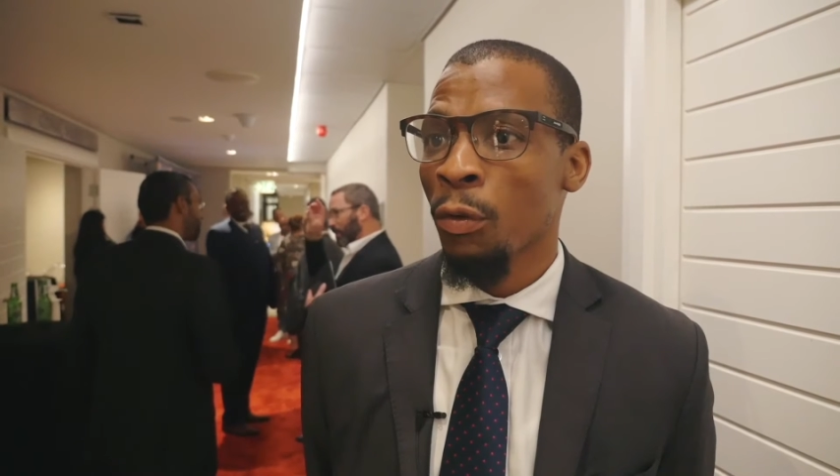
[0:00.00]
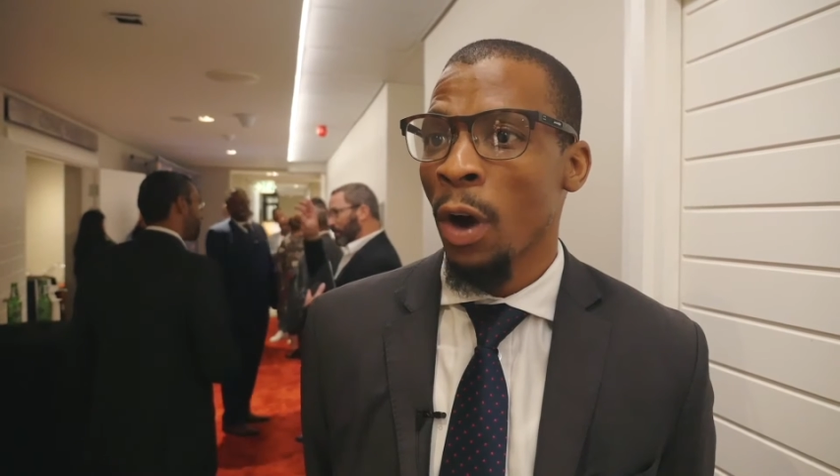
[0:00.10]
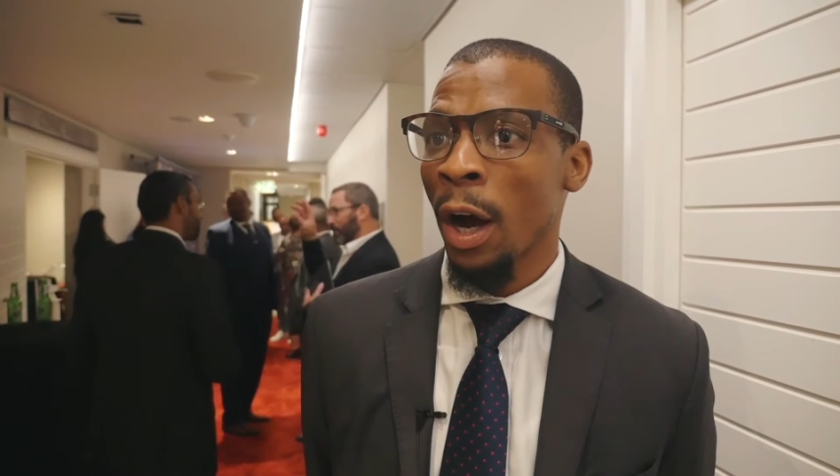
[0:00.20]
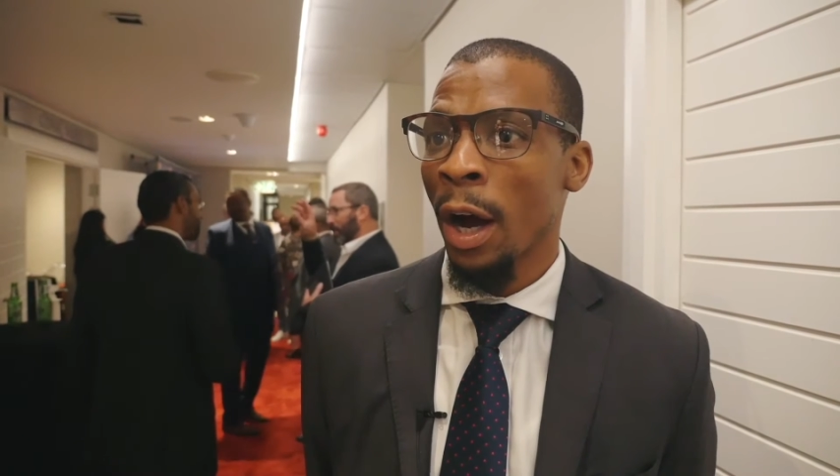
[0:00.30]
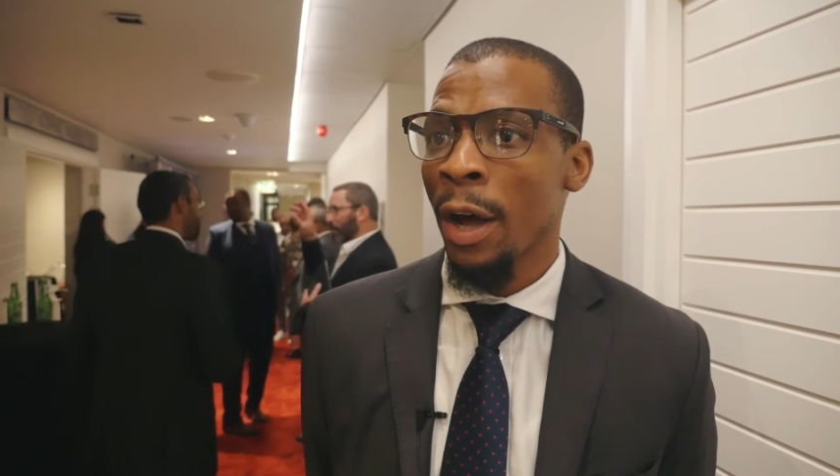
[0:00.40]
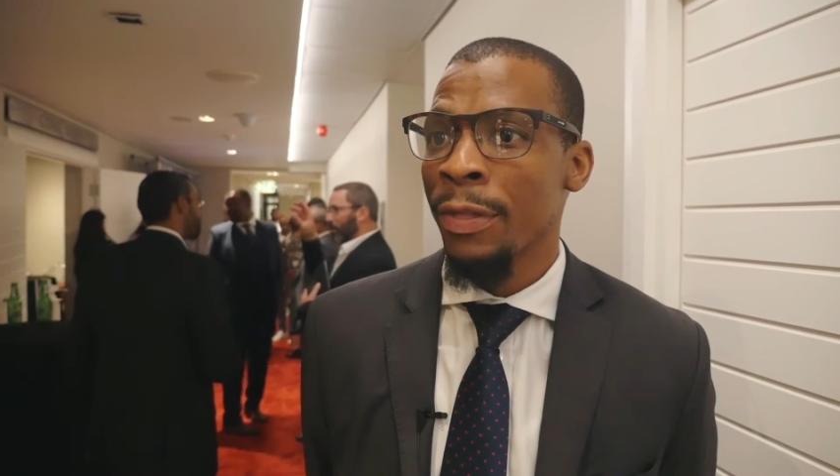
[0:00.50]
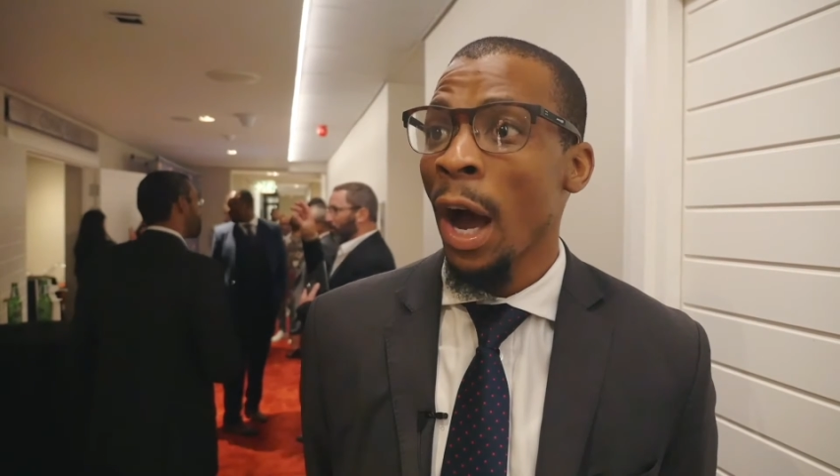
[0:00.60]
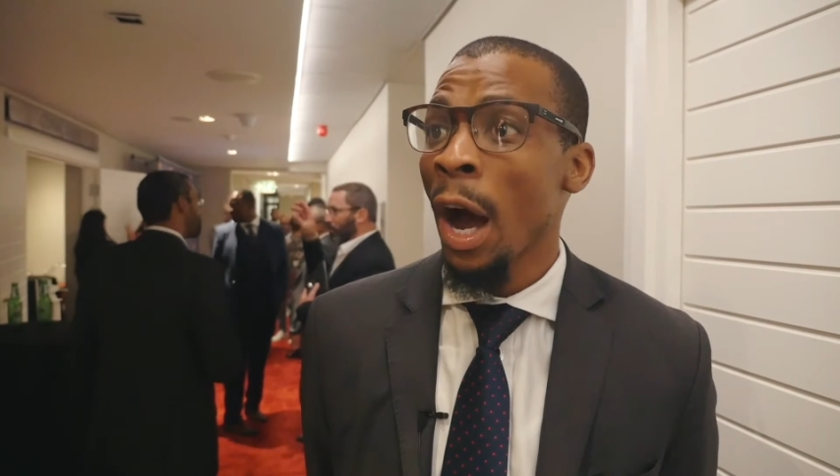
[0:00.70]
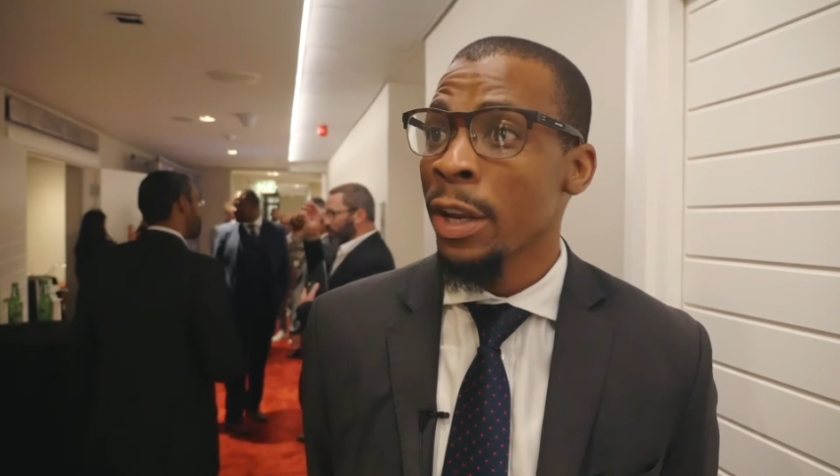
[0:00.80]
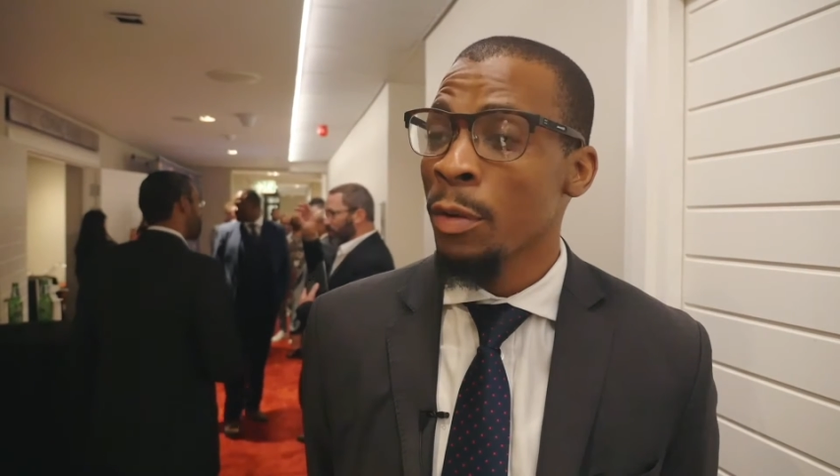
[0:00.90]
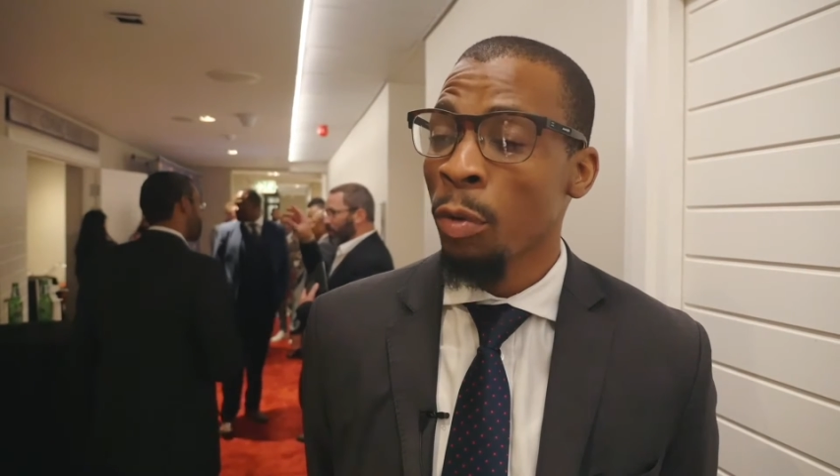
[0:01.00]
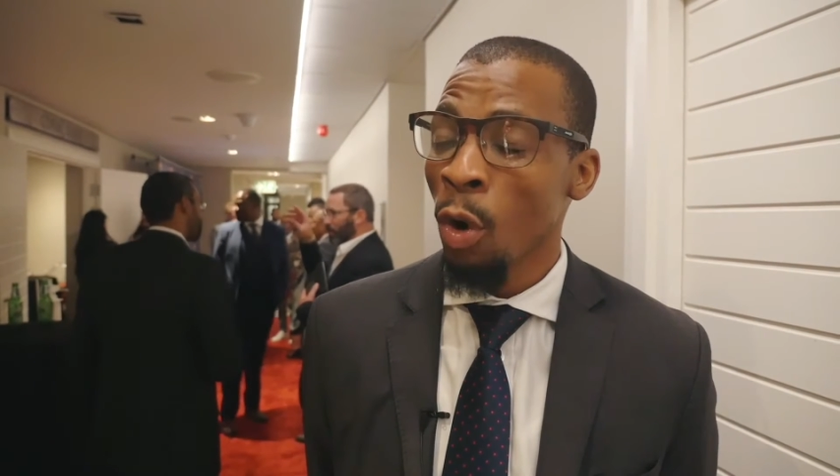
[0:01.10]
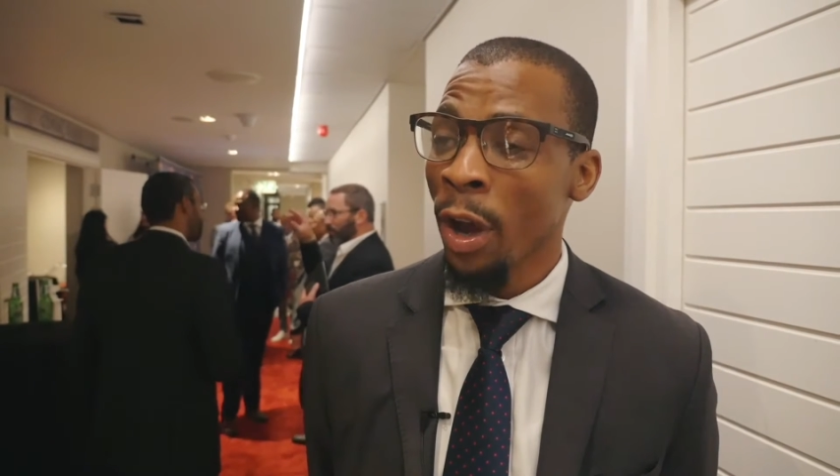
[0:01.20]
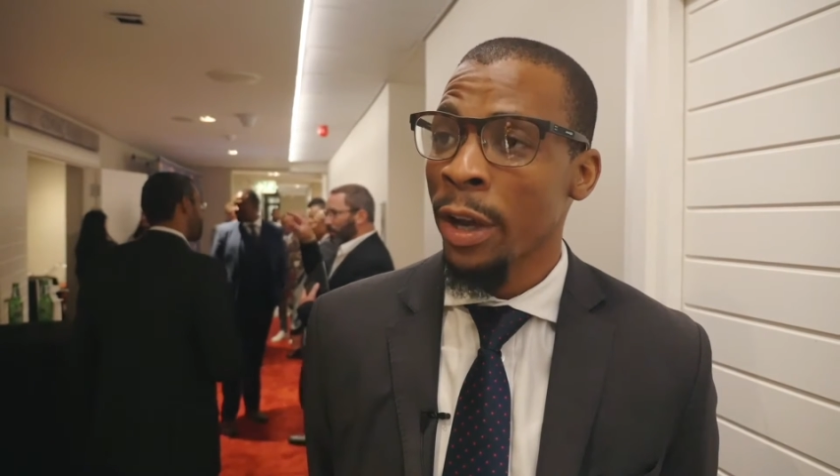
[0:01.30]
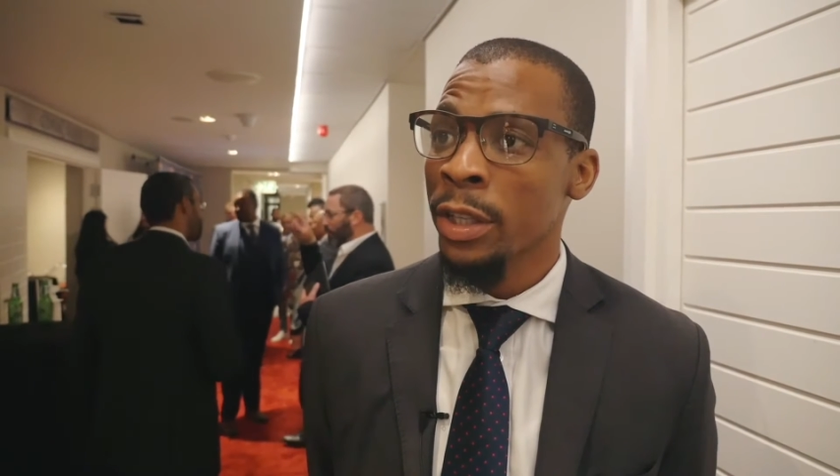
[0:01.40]
uh, the
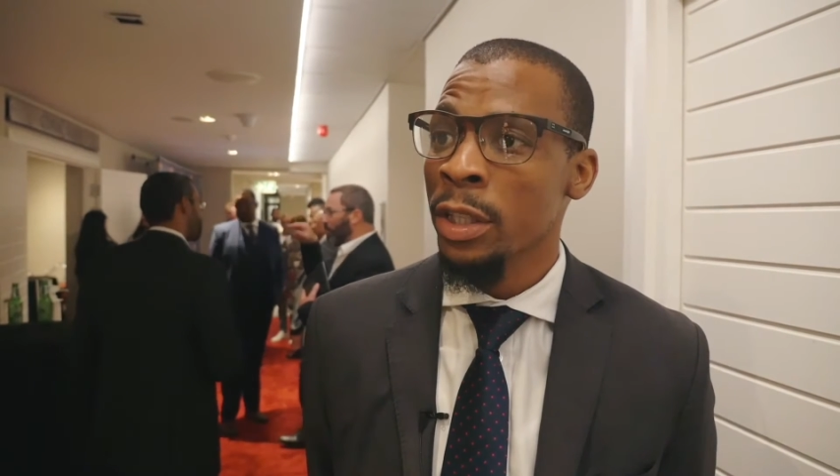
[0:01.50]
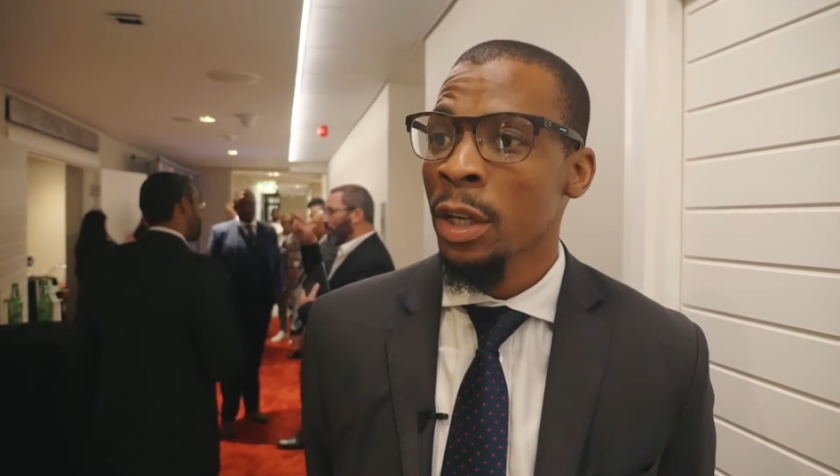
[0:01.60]
unemployed,